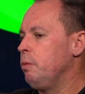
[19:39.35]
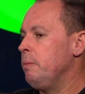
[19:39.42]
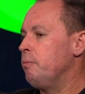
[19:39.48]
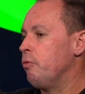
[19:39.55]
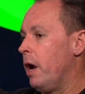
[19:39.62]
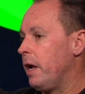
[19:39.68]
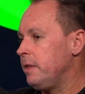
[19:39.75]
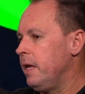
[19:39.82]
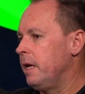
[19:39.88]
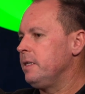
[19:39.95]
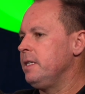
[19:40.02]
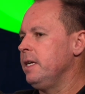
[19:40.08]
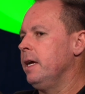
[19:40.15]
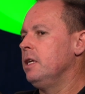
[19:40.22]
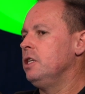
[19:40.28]
We break that
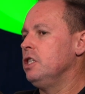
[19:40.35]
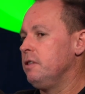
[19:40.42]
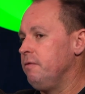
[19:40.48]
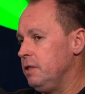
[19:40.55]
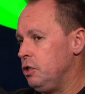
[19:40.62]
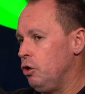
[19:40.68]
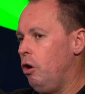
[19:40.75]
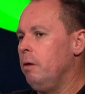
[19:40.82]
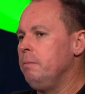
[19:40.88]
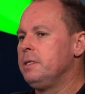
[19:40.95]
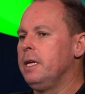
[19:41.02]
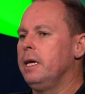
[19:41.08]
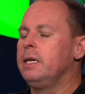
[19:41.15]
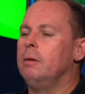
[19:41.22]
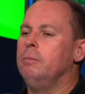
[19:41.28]
down. Just for time's
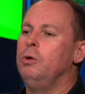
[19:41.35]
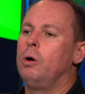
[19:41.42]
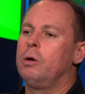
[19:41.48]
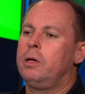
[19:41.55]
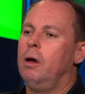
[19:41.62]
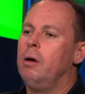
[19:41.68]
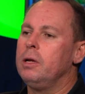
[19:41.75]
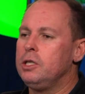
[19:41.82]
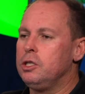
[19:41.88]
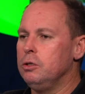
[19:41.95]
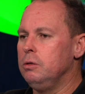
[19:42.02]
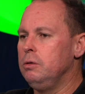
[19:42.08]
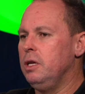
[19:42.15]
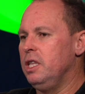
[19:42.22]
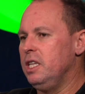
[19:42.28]
sake, I'm not going
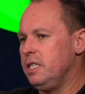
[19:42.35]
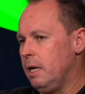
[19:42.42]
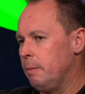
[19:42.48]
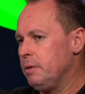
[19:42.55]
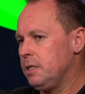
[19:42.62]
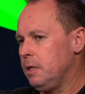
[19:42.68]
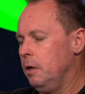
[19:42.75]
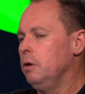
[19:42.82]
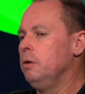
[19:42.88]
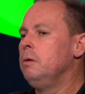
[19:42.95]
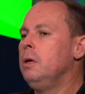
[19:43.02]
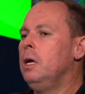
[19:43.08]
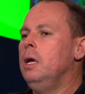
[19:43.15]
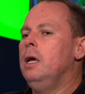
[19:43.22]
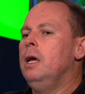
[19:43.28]
to in this episode.